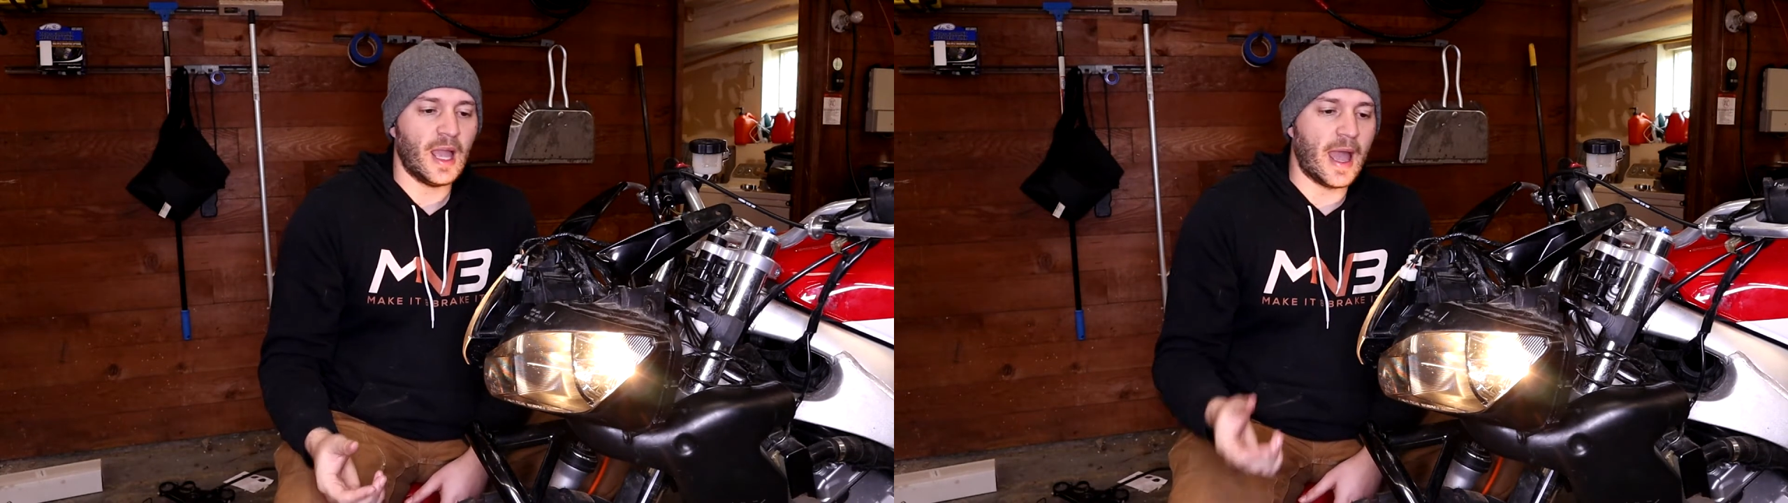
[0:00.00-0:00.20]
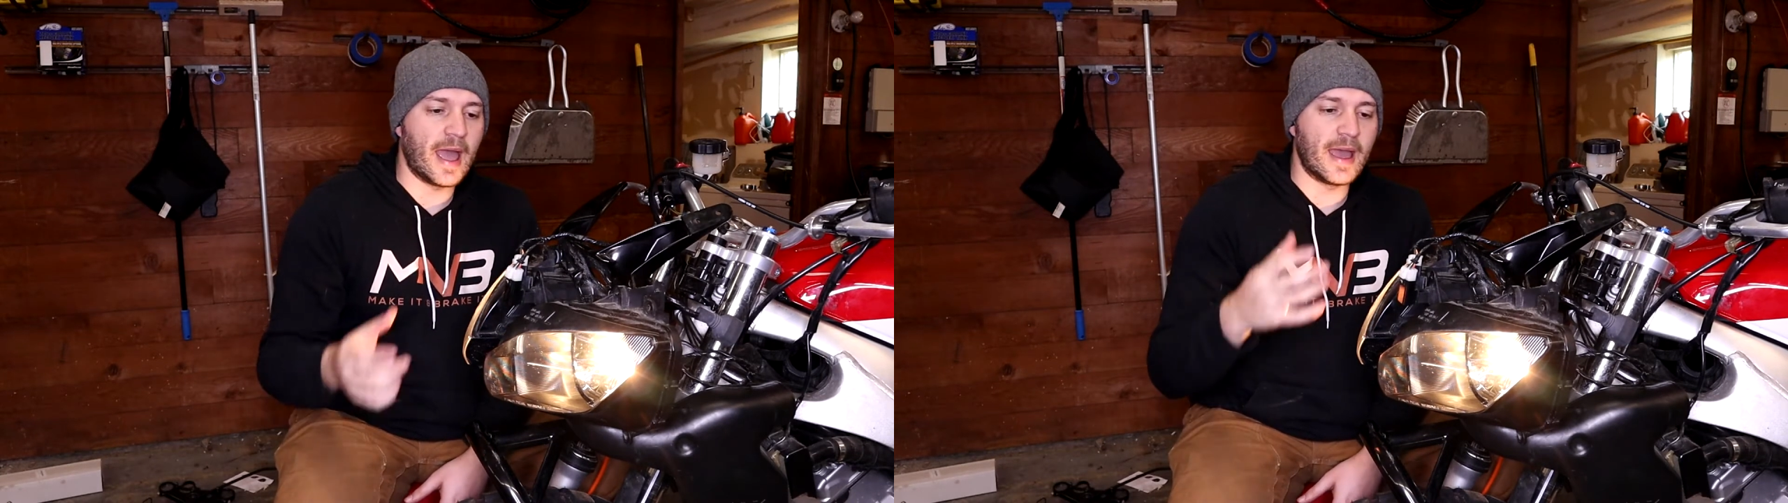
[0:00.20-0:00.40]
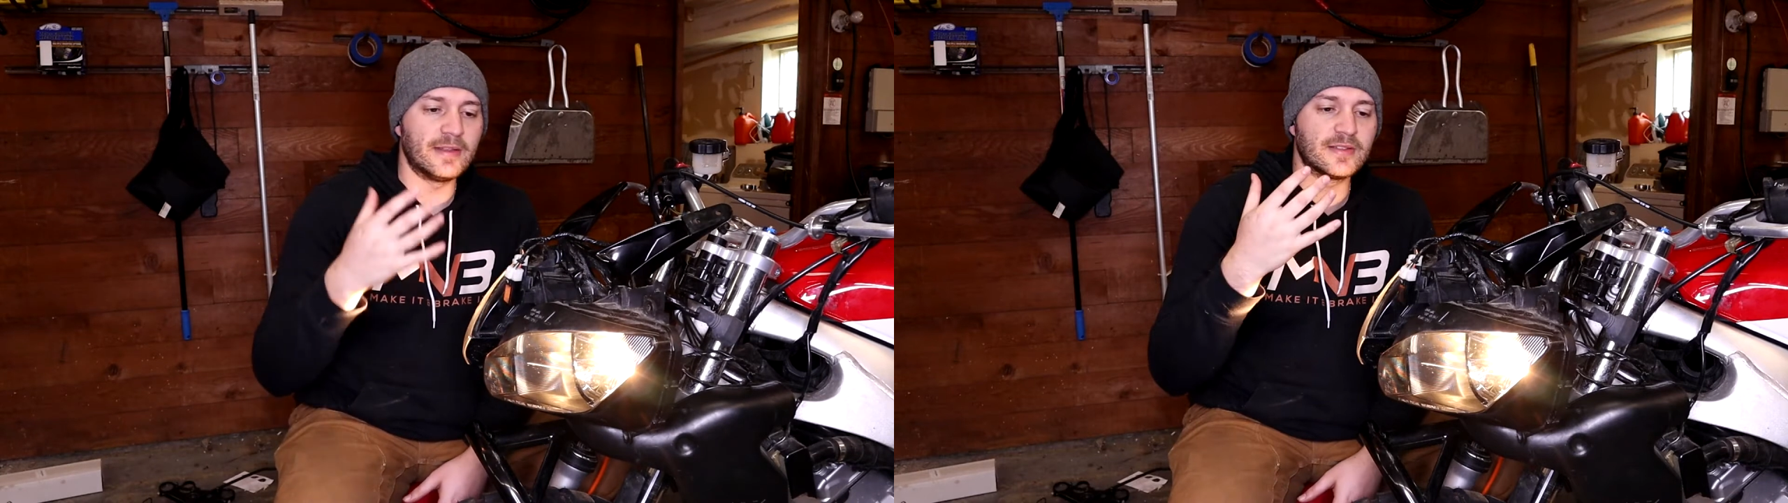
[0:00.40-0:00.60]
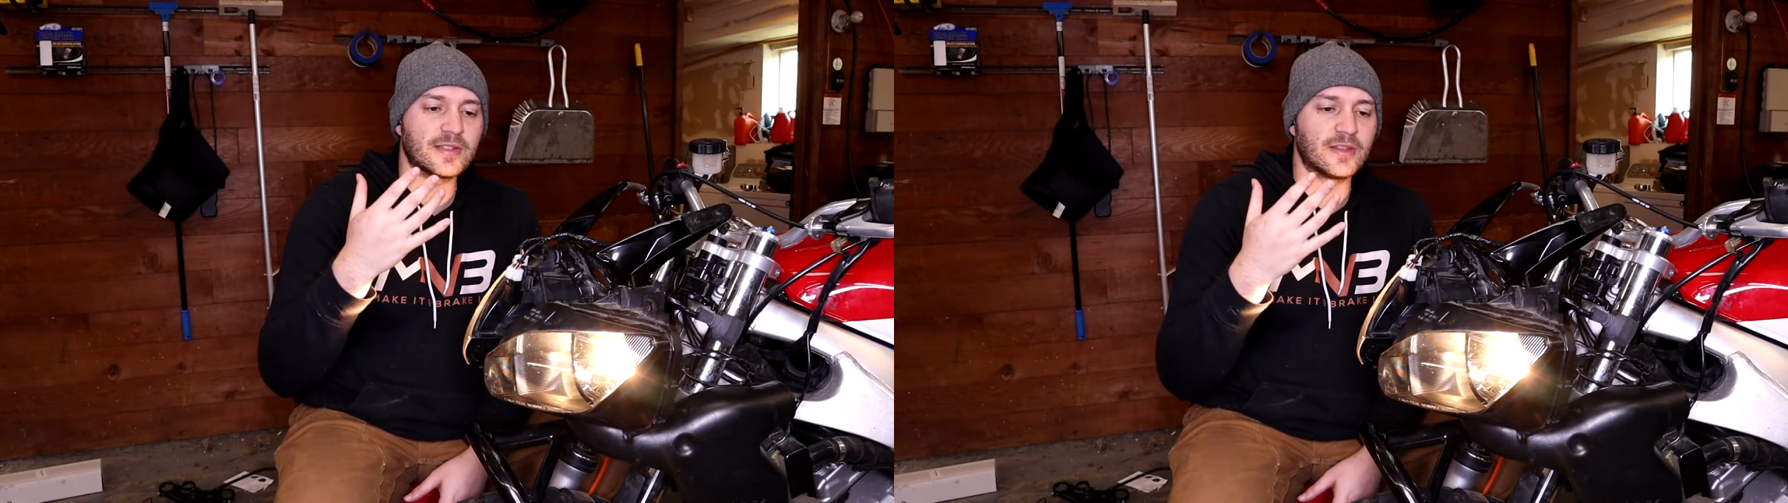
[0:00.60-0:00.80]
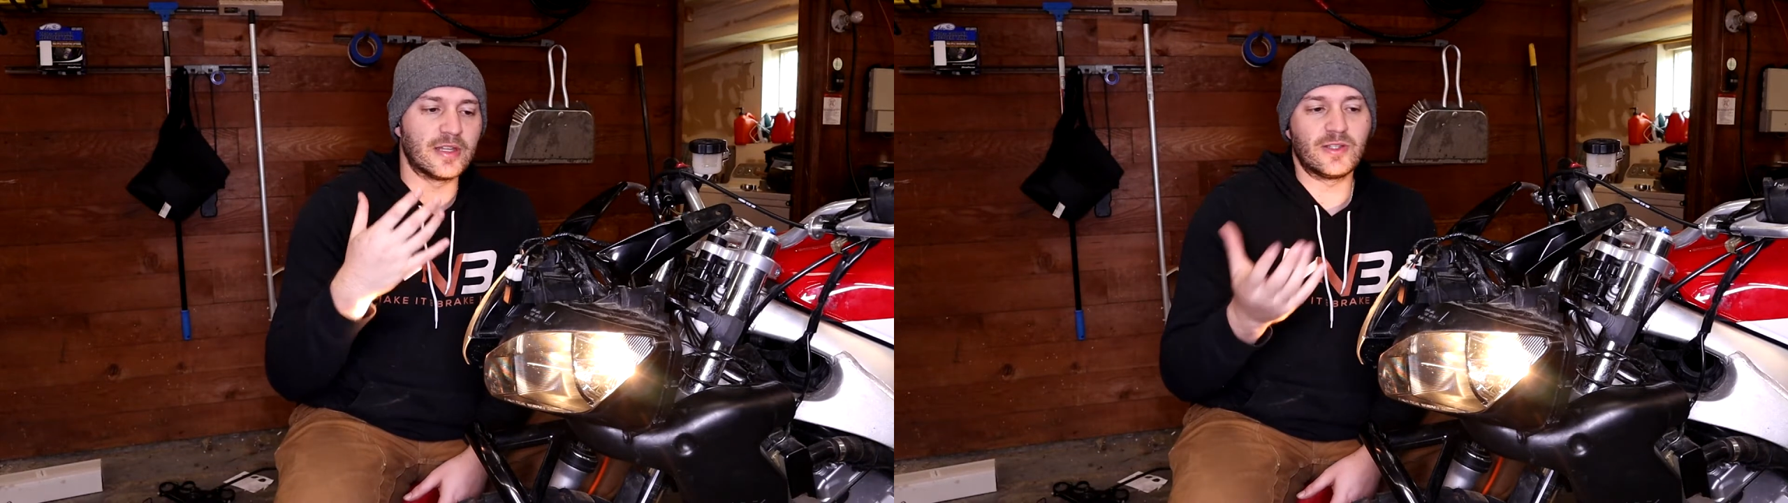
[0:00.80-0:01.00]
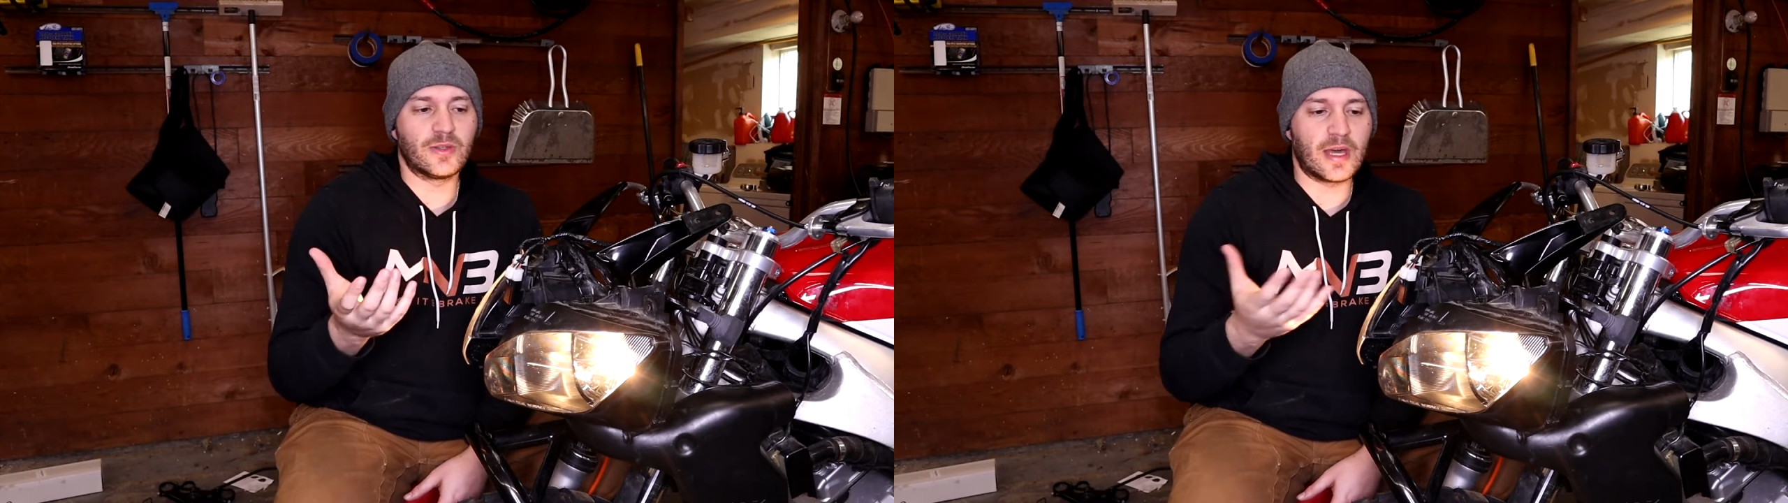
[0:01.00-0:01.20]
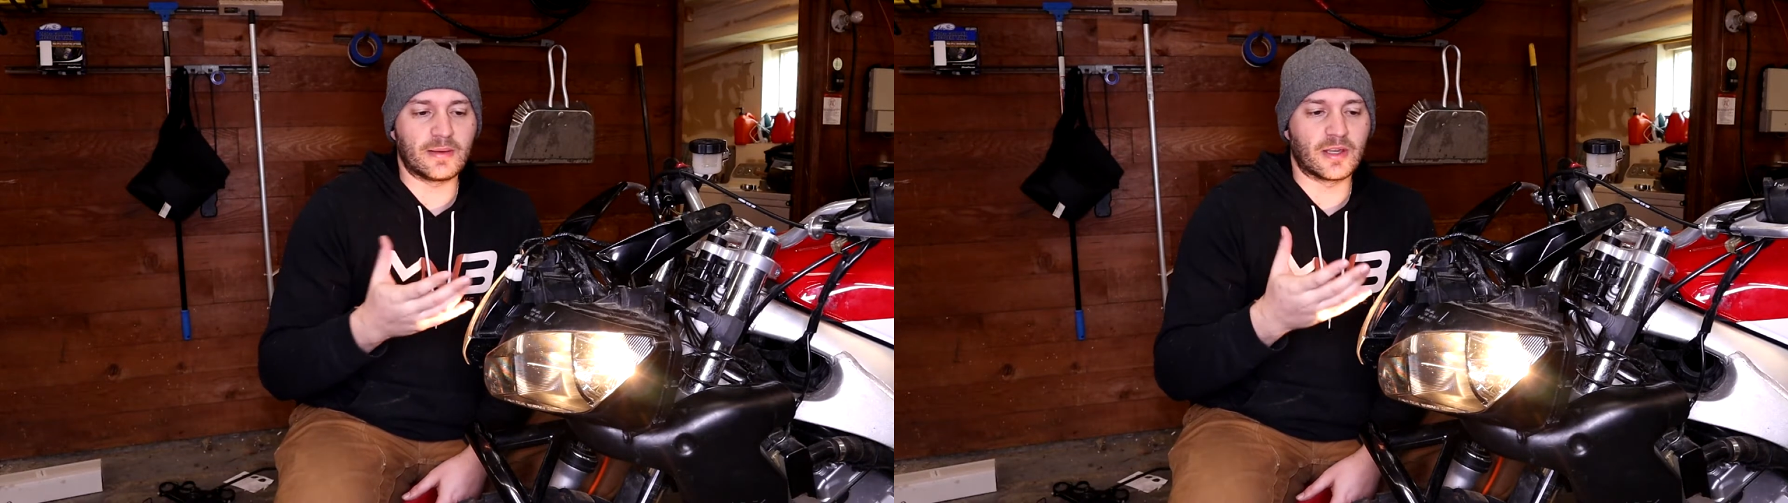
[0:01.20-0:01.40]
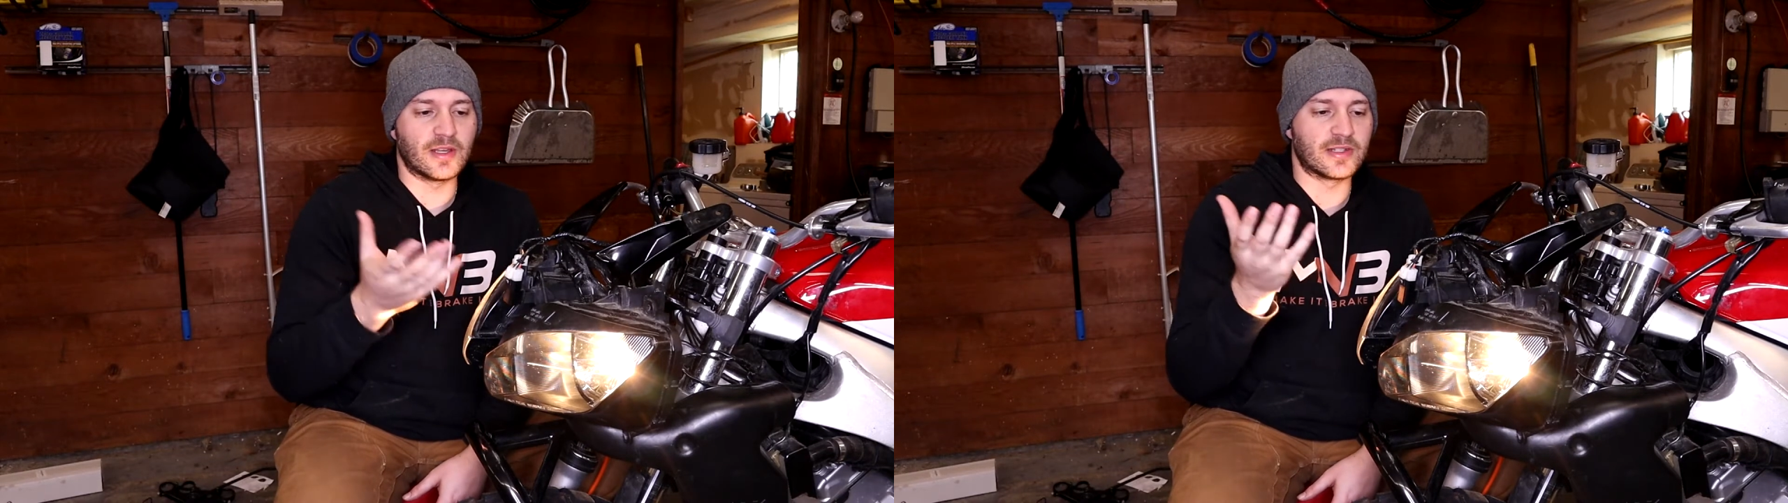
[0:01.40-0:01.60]
and they do
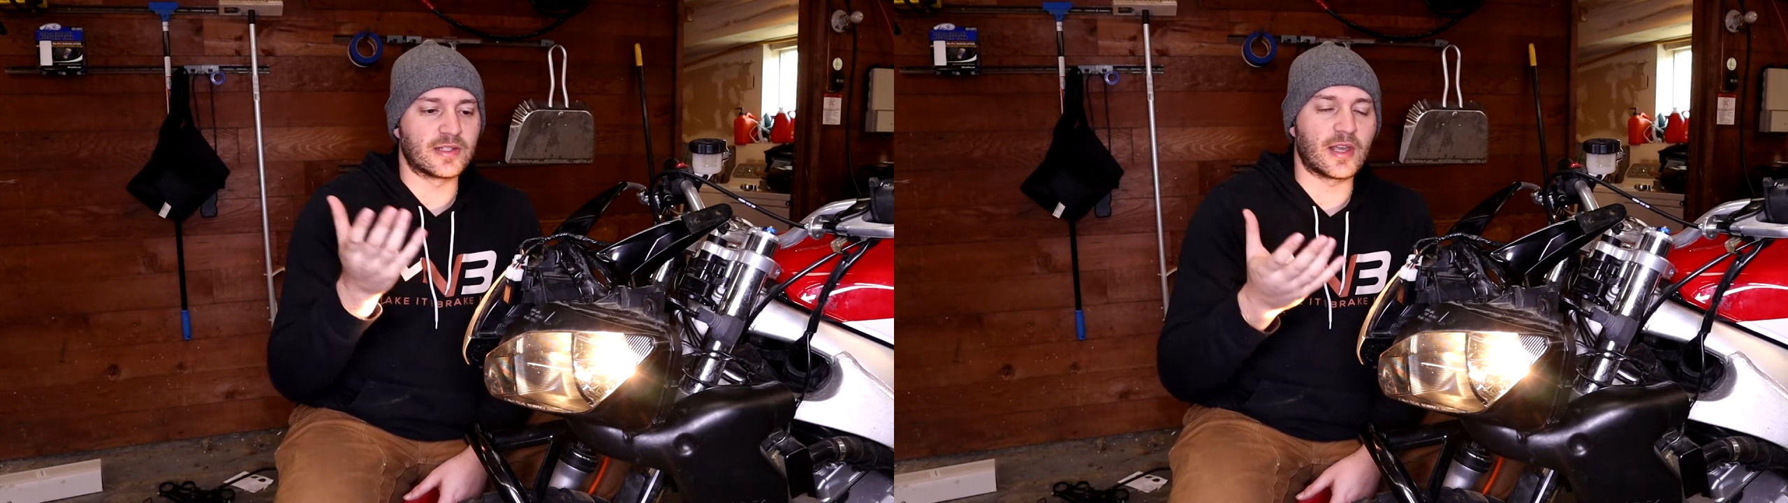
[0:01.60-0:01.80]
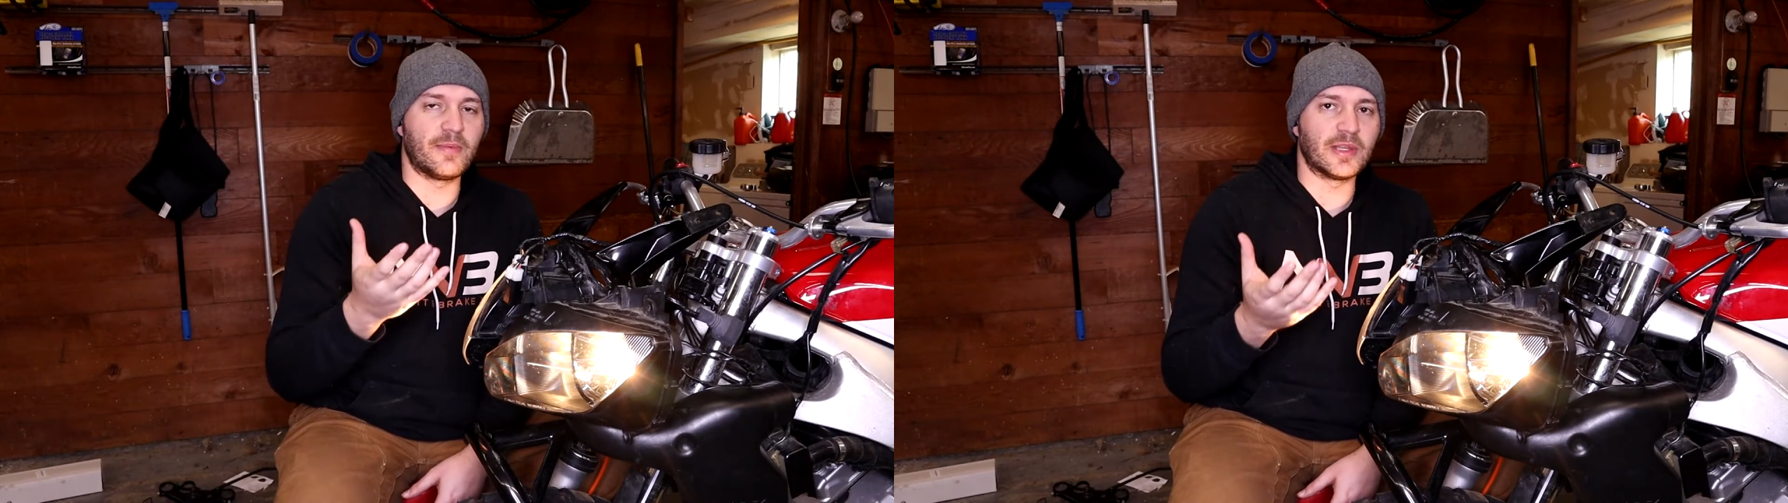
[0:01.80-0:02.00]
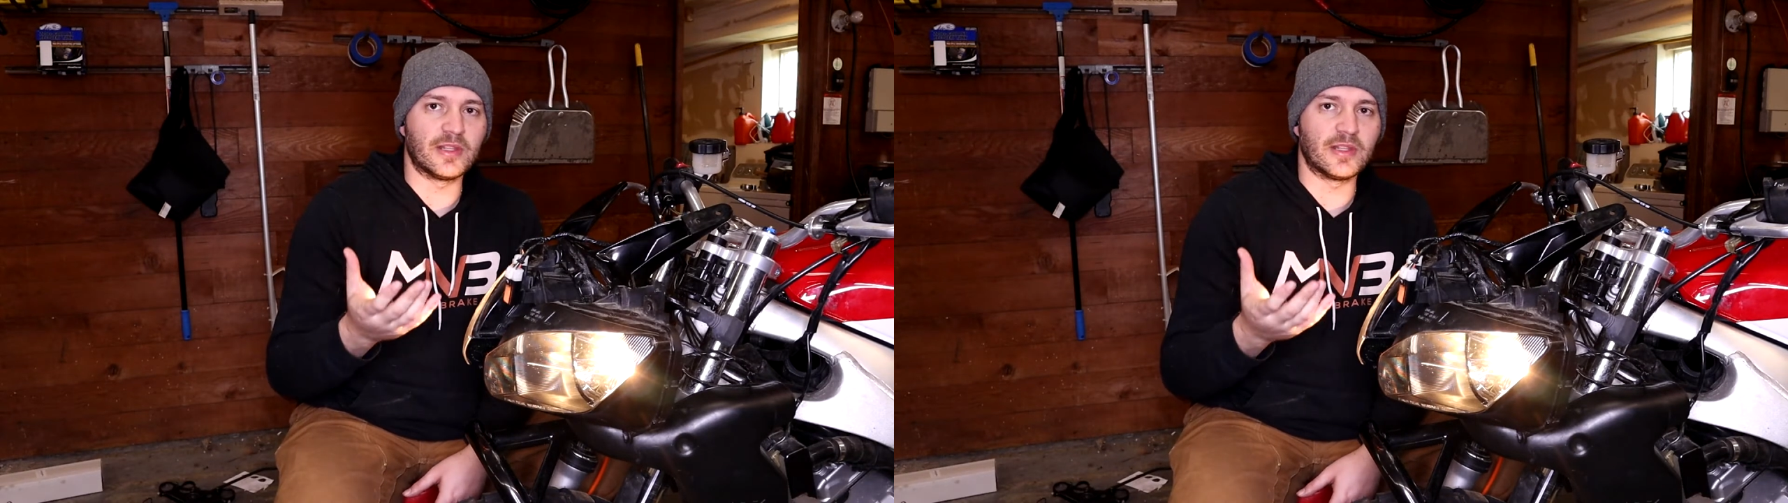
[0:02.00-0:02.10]
that because, I mean,